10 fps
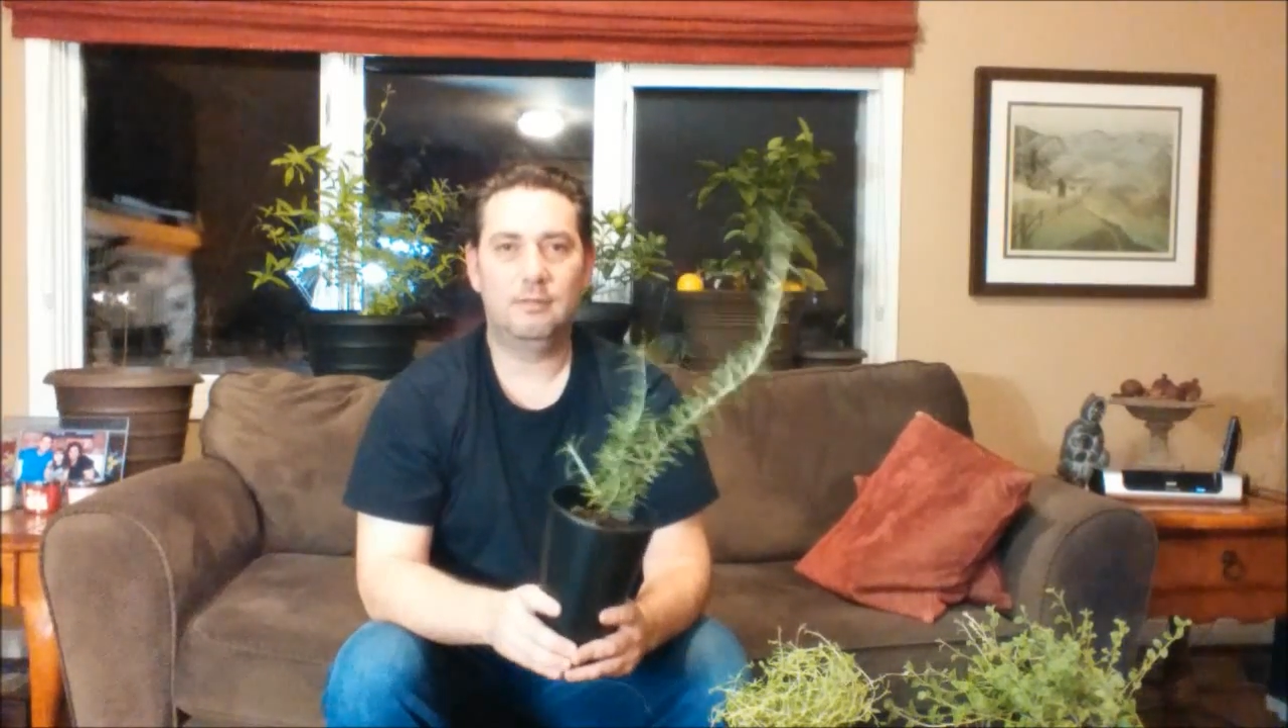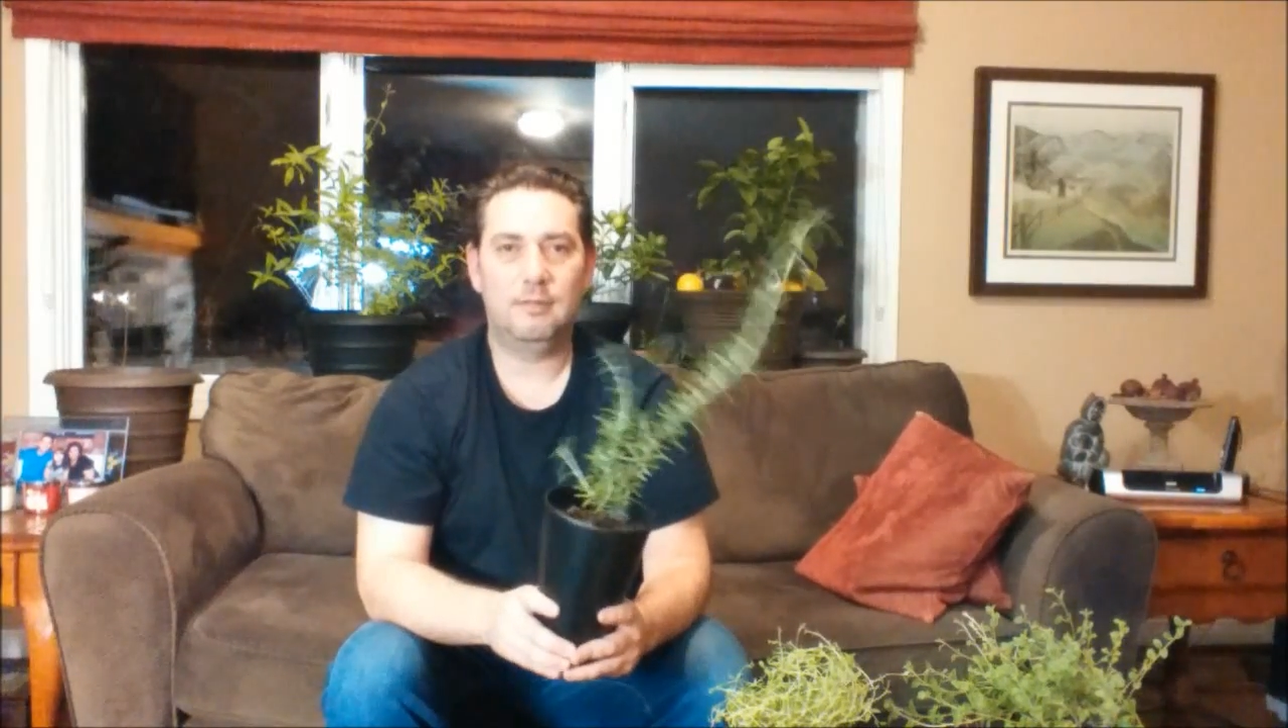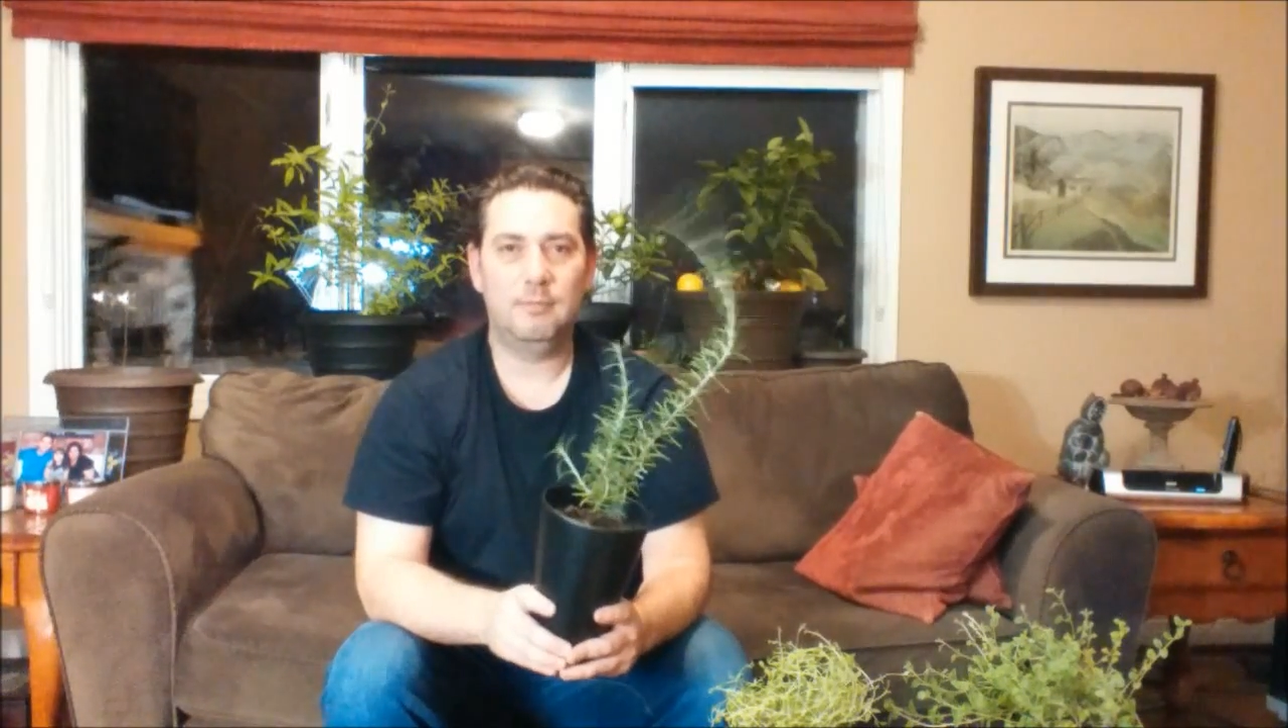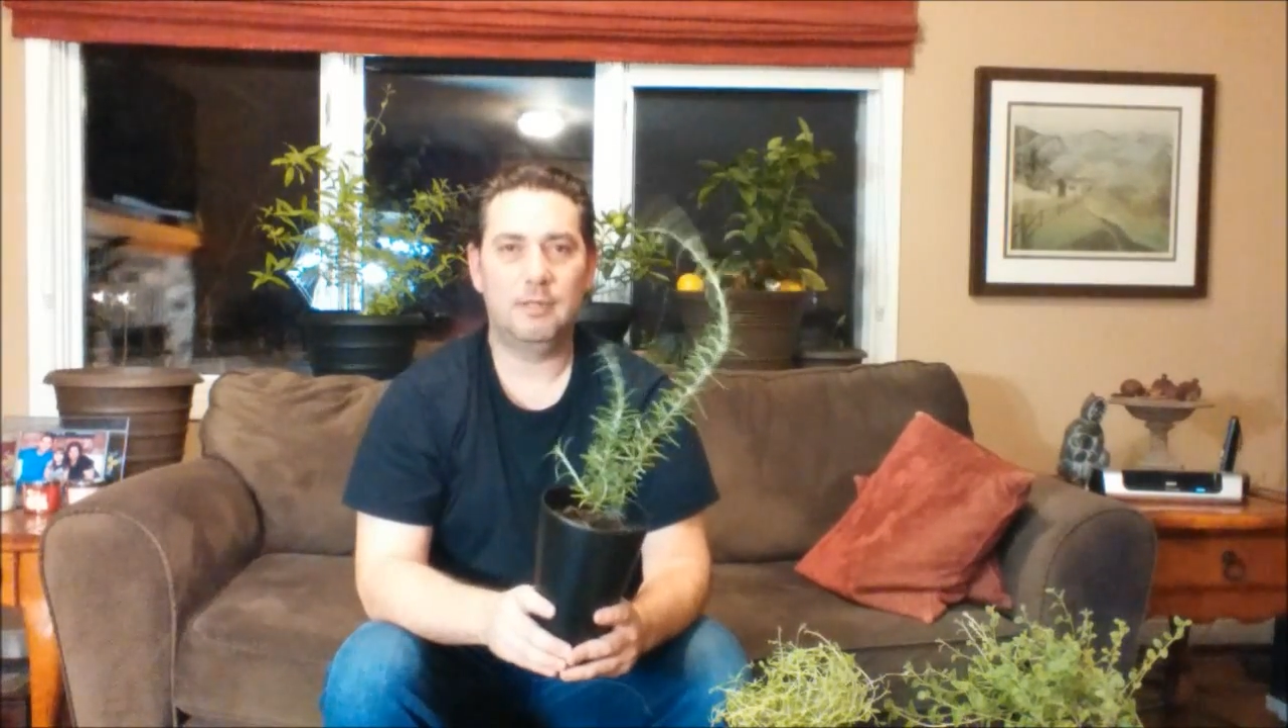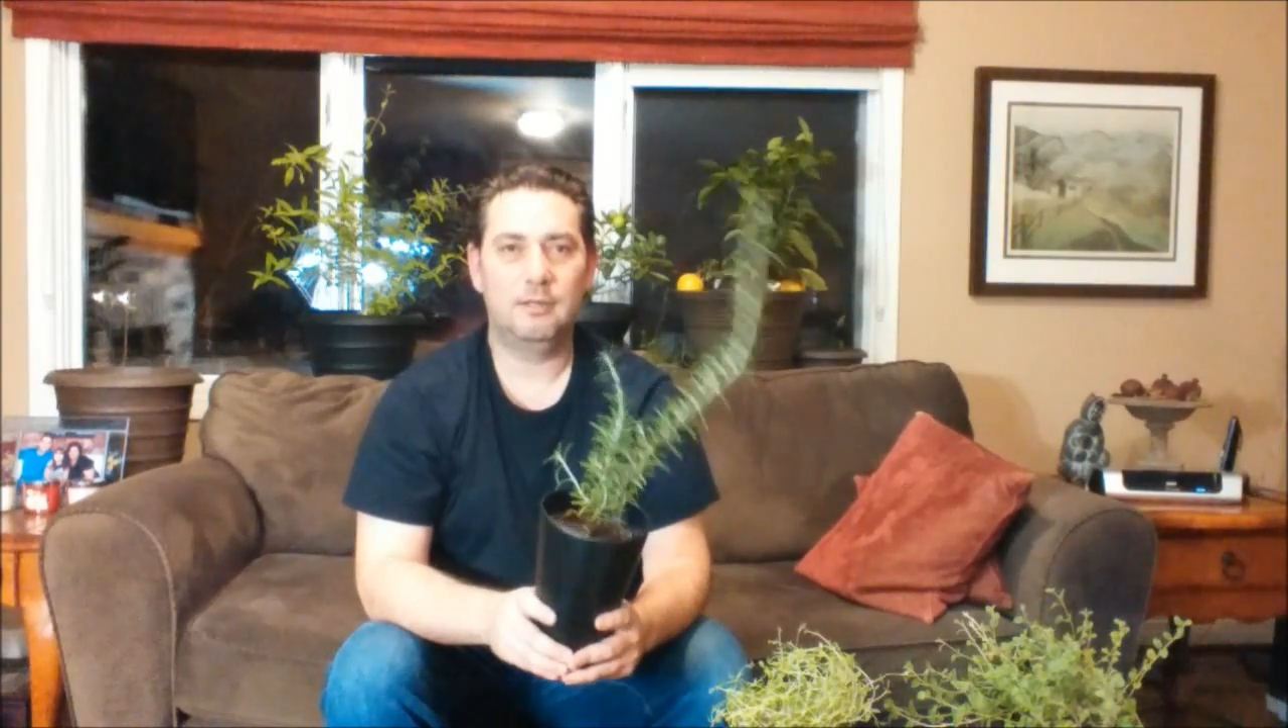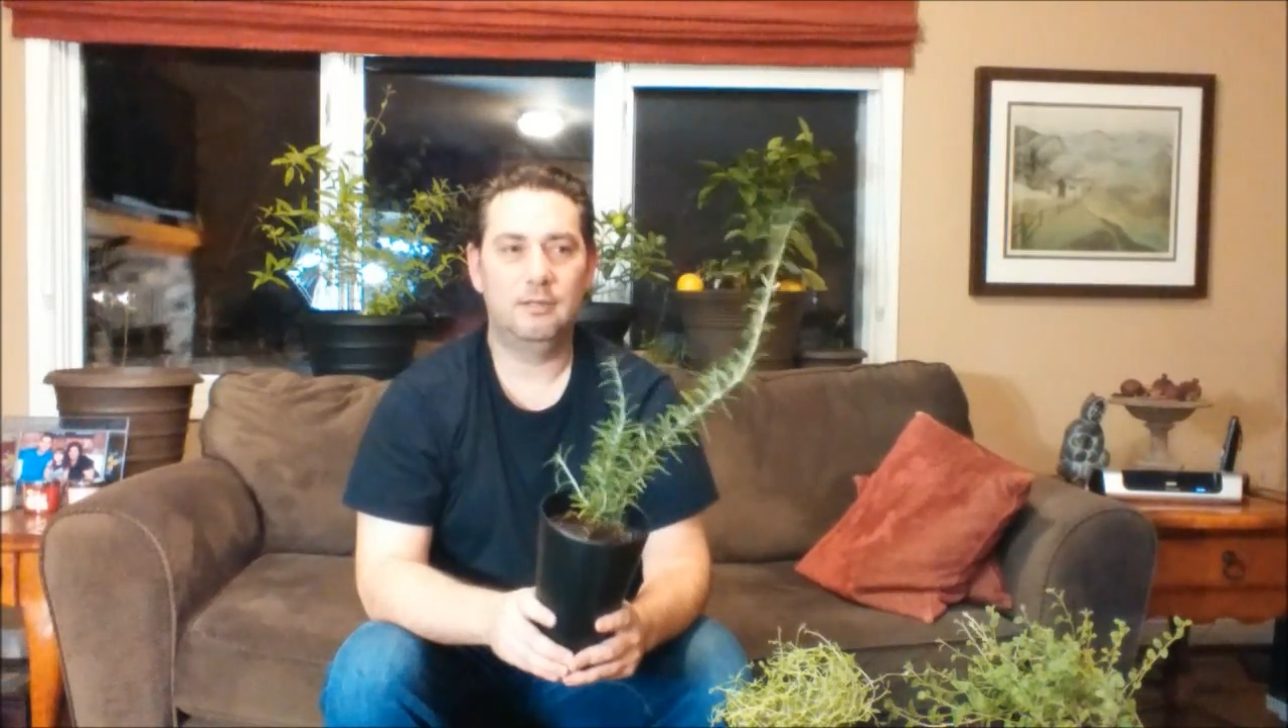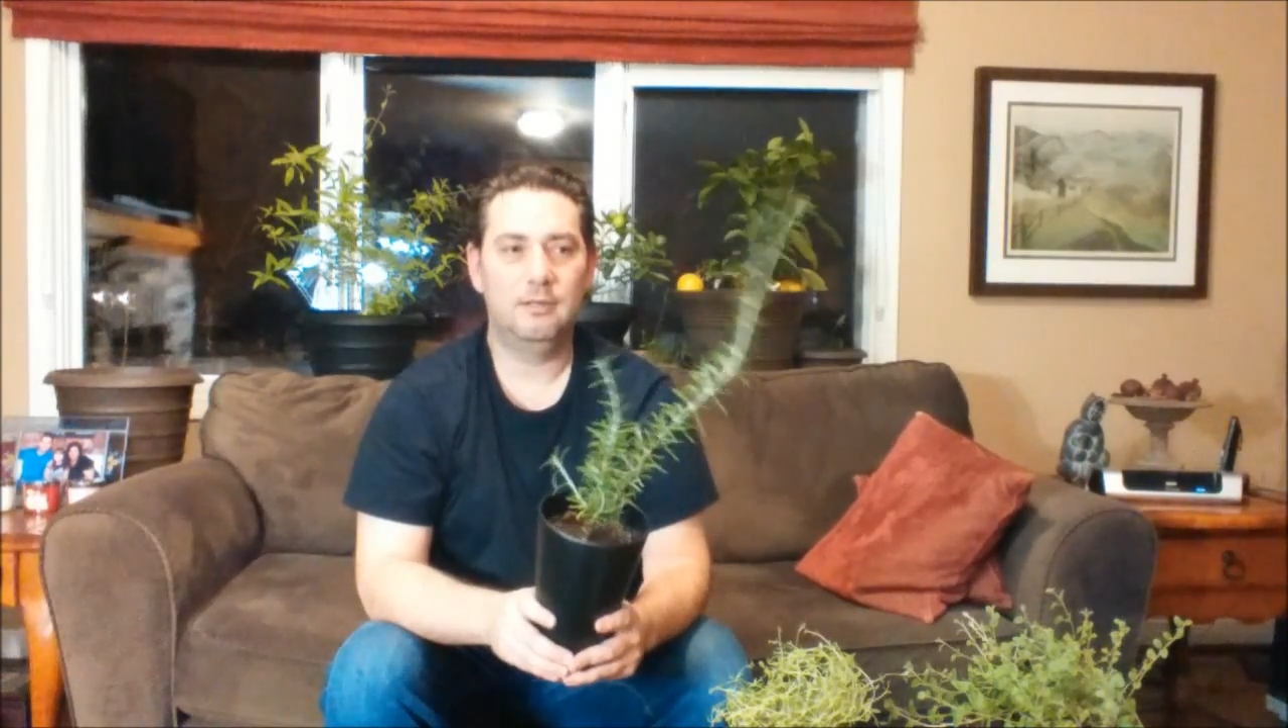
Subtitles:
seem to